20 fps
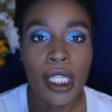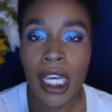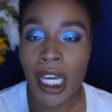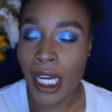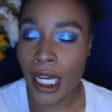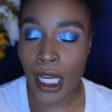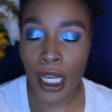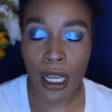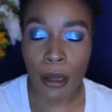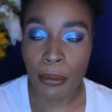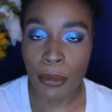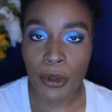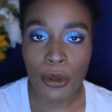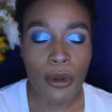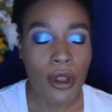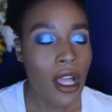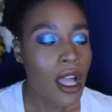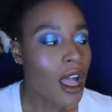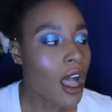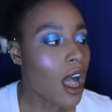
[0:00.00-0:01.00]
a
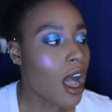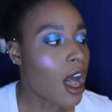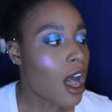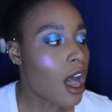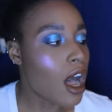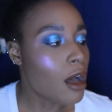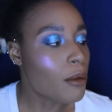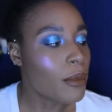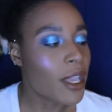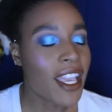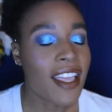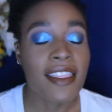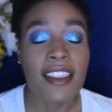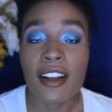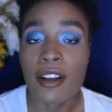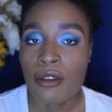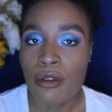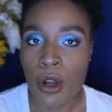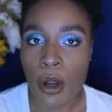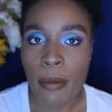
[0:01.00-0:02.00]
couple and
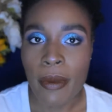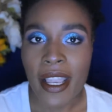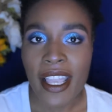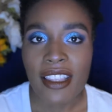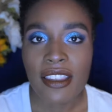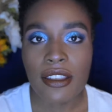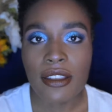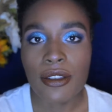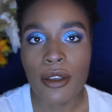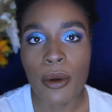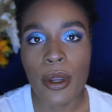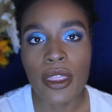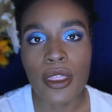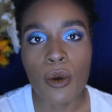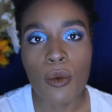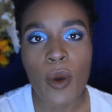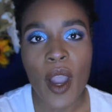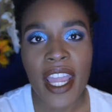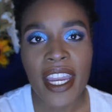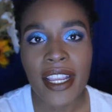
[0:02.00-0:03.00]
their romance. So in The
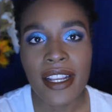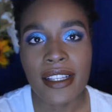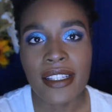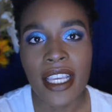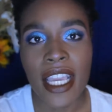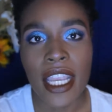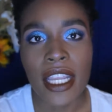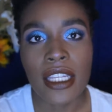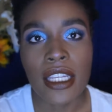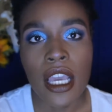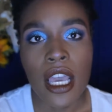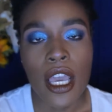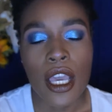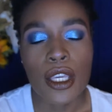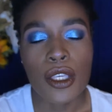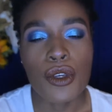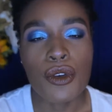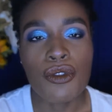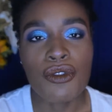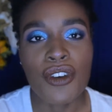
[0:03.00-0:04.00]
Wedding Date,
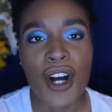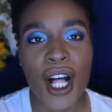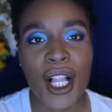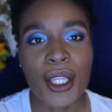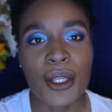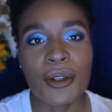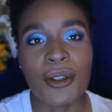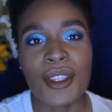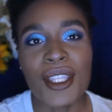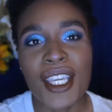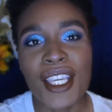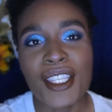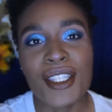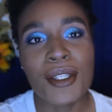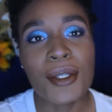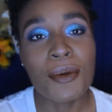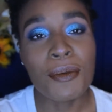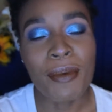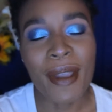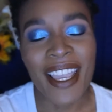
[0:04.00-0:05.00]
you follow these
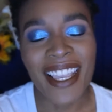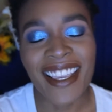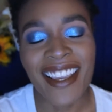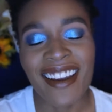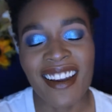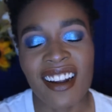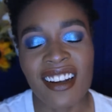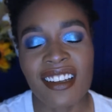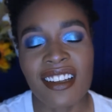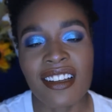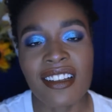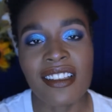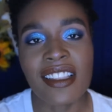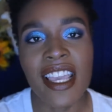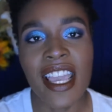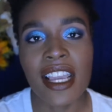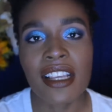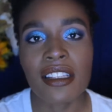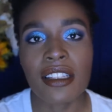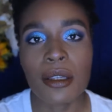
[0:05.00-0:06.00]
2 main characters. They
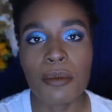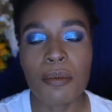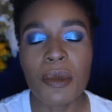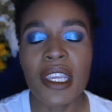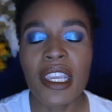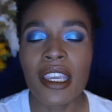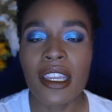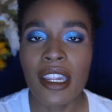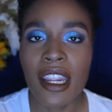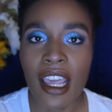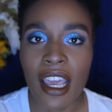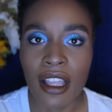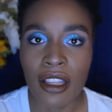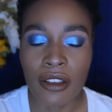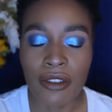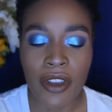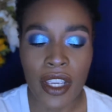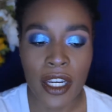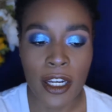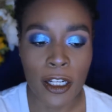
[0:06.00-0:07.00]
actually meet in an
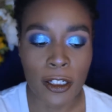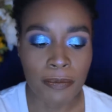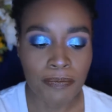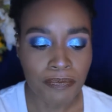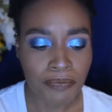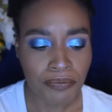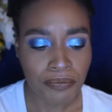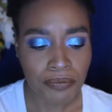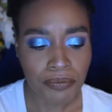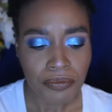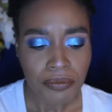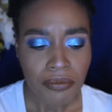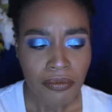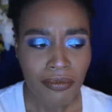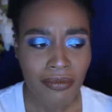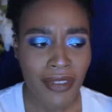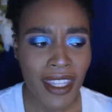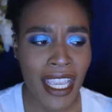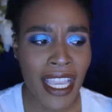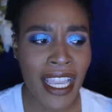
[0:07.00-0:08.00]
elevator,
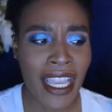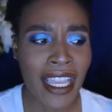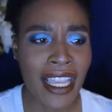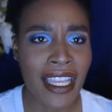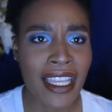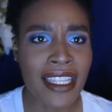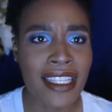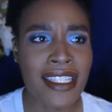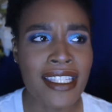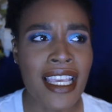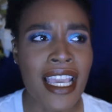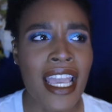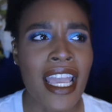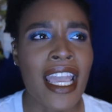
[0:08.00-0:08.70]
and